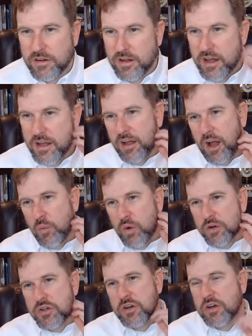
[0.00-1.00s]
Hey, I
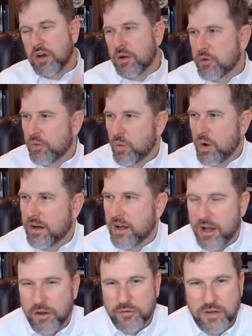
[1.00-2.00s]
want you to come to the White
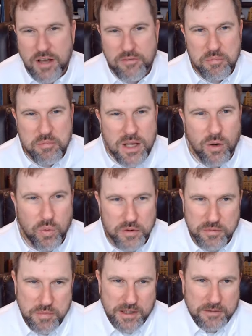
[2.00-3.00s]
House and have a meal
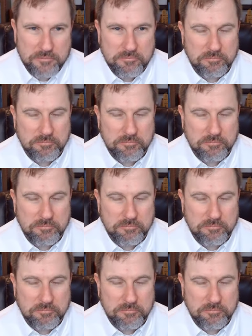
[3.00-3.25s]
with me.